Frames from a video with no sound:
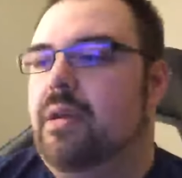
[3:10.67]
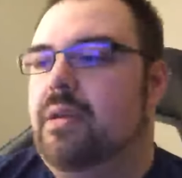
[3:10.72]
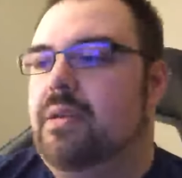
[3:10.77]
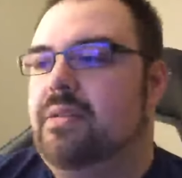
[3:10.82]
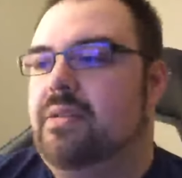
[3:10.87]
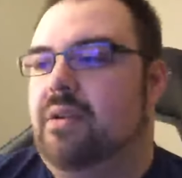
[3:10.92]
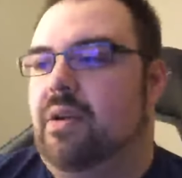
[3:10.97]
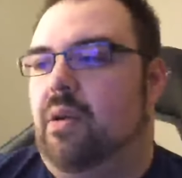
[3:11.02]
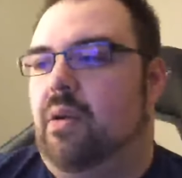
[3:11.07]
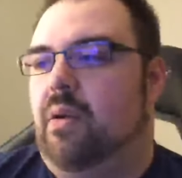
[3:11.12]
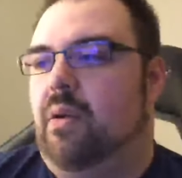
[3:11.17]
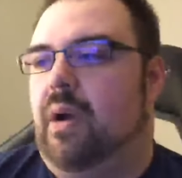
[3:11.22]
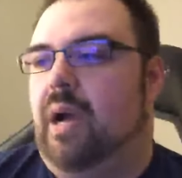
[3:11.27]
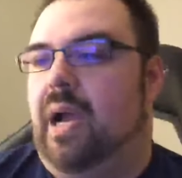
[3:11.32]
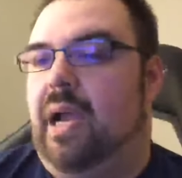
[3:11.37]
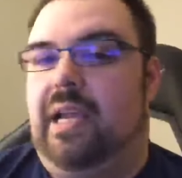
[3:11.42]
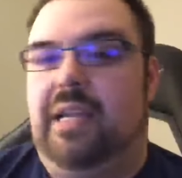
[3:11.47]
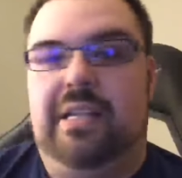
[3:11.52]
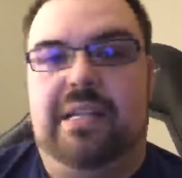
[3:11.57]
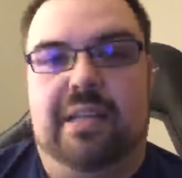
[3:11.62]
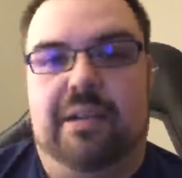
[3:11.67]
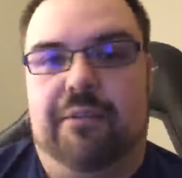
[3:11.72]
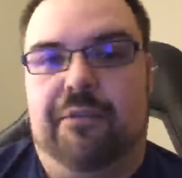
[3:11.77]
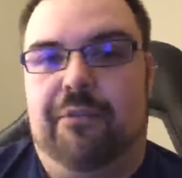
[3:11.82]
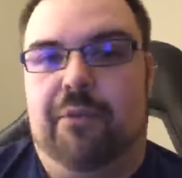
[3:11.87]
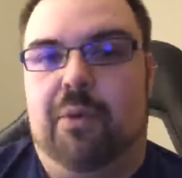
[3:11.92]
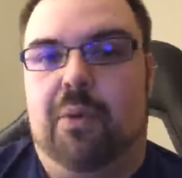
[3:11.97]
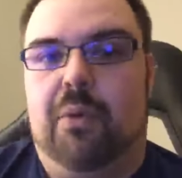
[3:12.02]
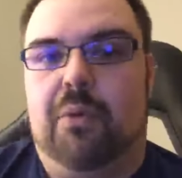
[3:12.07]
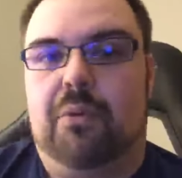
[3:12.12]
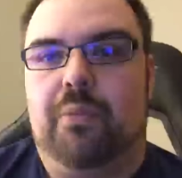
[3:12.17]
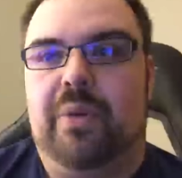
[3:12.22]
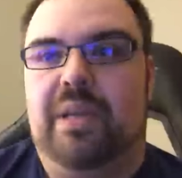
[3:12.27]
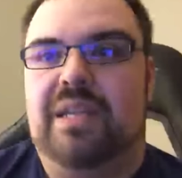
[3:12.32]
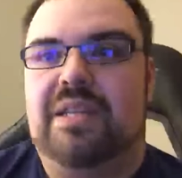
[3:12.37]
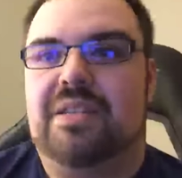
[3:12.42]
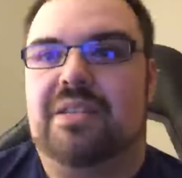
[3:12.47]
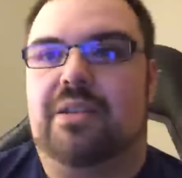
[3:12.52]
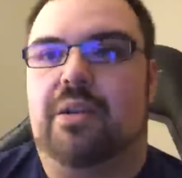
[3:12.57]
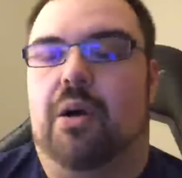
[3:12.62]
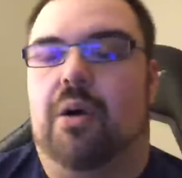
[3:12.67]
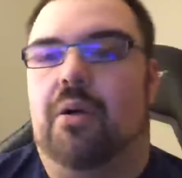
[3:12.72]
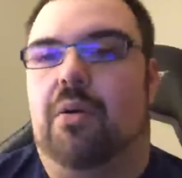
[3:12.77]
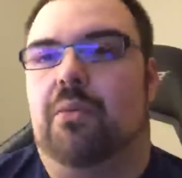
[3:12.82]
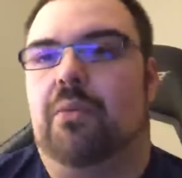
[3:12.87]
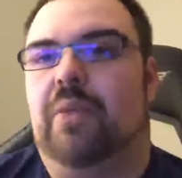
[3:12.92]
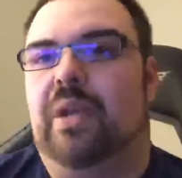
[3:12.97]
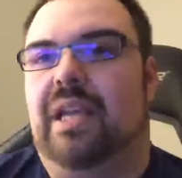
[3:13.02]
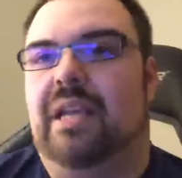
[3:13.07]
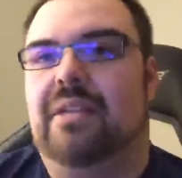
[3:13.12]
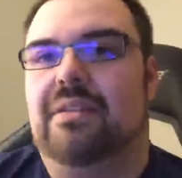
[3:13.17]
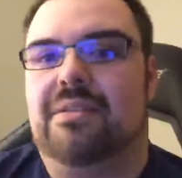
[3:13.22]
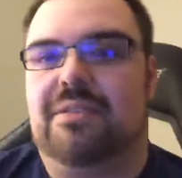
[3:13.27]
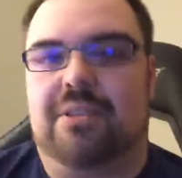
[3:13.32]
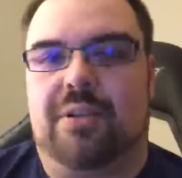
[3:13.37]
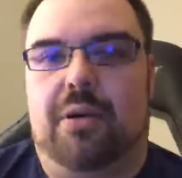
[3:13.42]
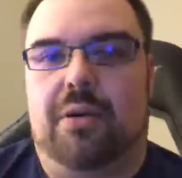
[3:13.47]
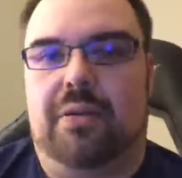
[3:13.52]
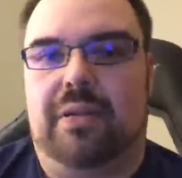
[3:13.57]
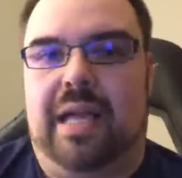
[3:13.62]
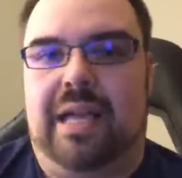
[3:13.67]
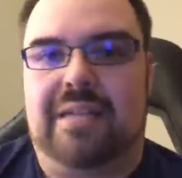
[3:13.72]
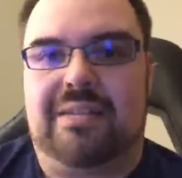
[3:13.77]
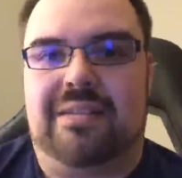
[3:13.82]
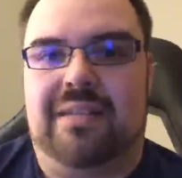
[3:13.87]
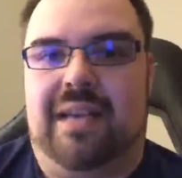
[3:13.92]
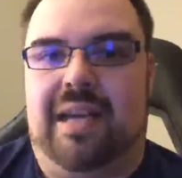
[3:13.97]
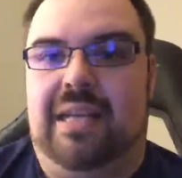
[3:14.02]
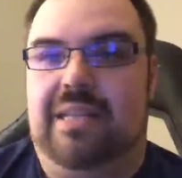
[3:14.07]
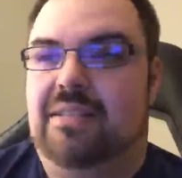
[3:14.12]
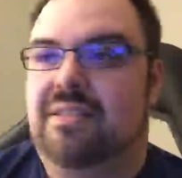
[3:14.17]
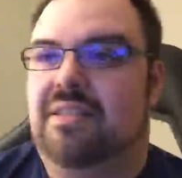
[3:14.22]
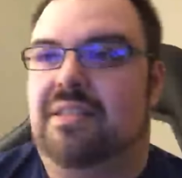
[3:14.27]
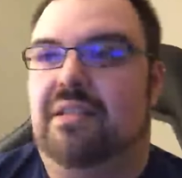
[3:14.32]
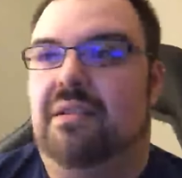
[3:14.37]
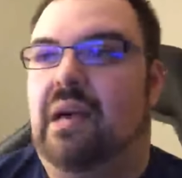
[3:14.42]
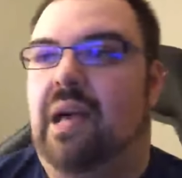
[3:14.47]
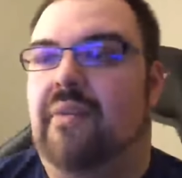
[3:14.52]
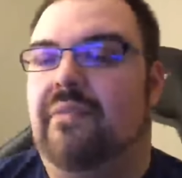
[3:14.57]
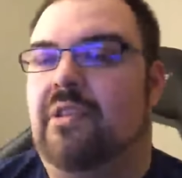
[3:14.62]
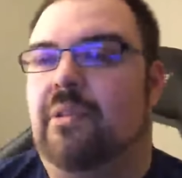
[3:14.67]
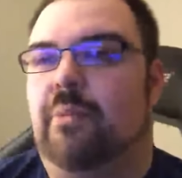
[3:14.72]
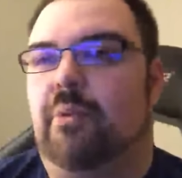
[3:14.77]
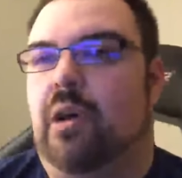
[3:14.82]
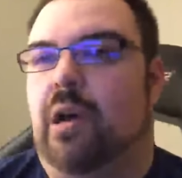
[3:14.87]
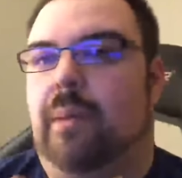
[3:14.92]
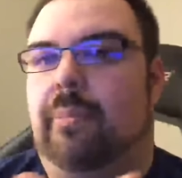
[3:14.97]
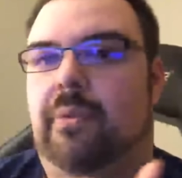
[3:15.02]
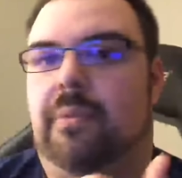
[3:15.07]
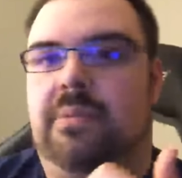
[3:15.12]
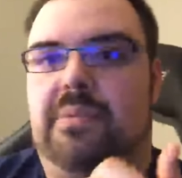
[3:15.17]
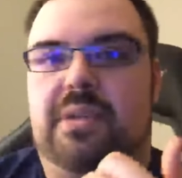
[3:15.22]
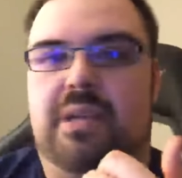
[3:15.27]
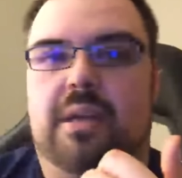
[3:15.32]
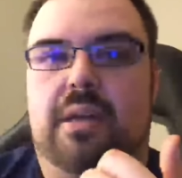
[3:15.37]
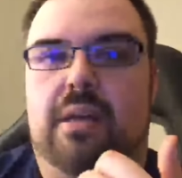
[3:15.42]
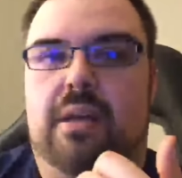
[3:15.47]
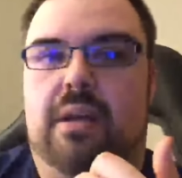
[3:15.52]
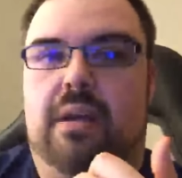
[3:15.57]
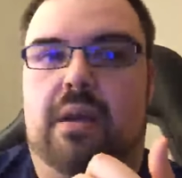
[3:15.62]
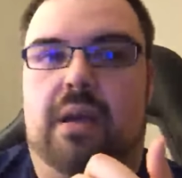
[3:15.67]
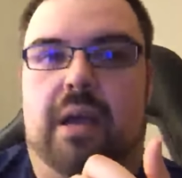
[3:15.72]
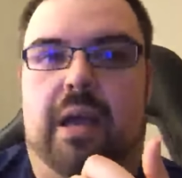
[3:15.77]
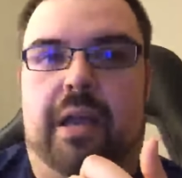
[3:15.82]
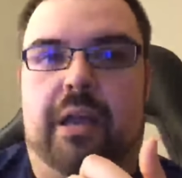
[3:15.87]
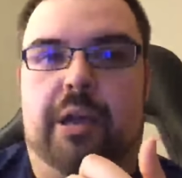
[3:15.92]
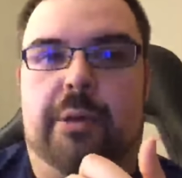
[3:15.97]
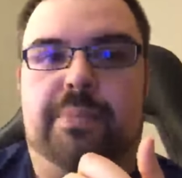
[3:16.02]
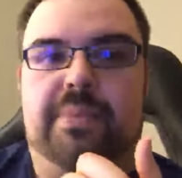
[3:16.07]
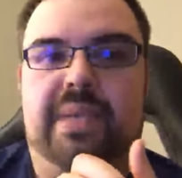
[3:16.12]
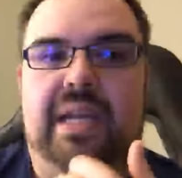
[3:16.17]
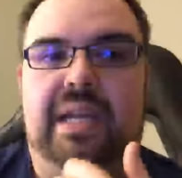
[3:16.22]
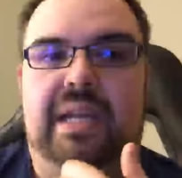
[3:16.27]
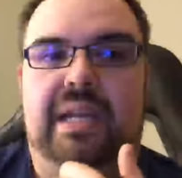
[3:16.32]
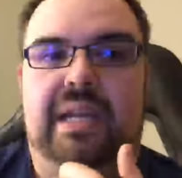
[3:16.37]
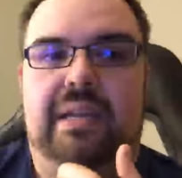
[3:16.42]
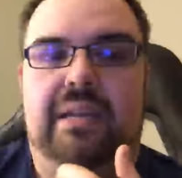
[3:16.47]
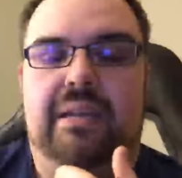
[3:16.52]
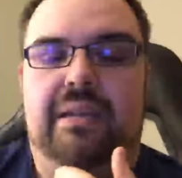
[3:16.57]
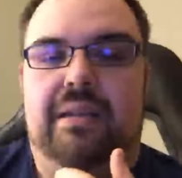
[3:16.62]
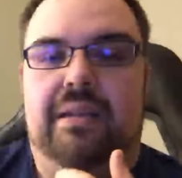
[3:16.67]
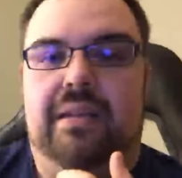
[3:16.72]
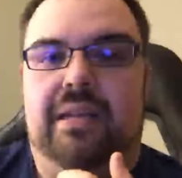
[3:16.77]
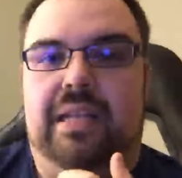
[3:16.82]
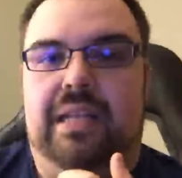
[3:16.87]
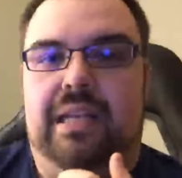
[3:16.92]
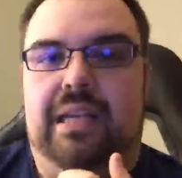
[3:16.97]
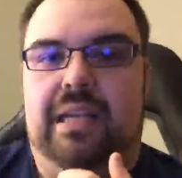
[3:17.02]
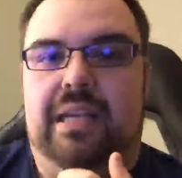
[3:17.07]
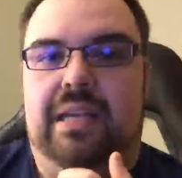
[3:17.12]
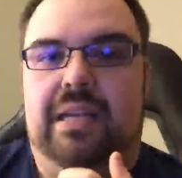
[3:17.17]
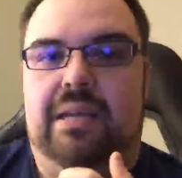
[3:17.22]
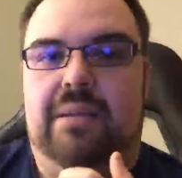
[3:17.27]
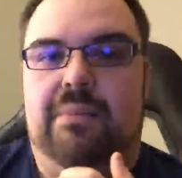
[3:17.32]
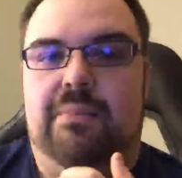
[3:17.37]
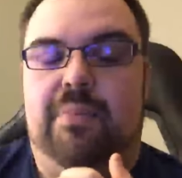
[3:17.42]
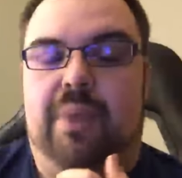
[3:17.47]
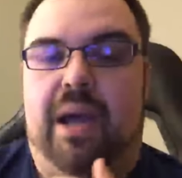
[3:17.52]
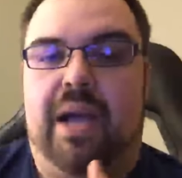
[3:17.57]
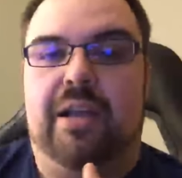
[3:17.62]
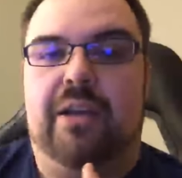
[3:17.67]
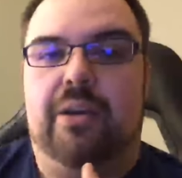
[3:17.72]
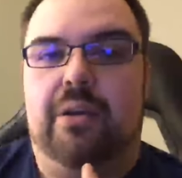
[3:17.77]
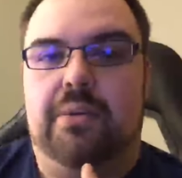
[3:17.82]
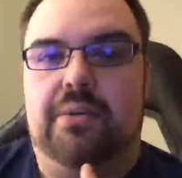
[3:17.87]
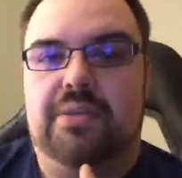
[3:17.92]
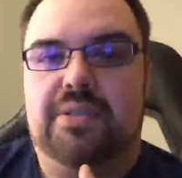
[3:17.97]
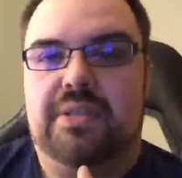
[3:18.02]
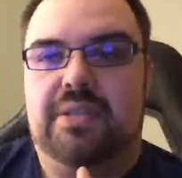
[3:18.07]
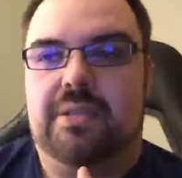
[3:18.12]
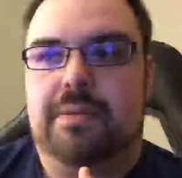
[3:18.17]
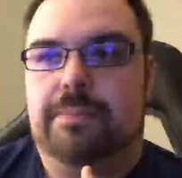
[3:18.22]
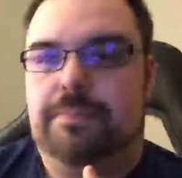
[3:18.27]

So I did a full reinstall last night, still having the problems. I updated the BIOS